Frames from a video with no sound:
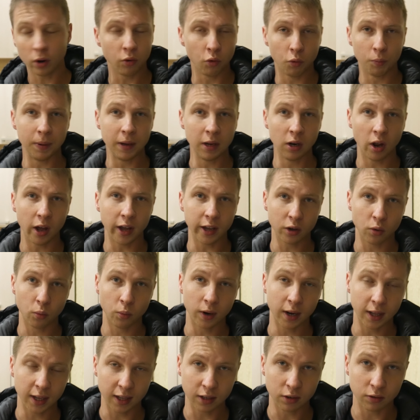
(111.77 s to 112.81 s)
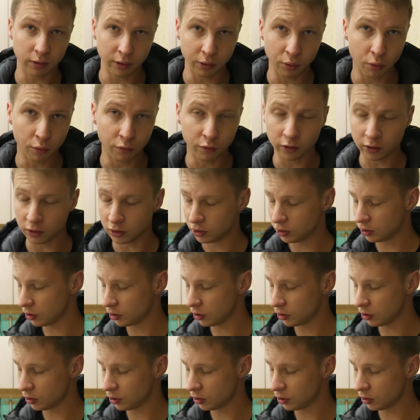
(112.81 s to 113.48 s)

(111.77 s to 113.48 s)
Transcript: it will be like when I get to the orphanage.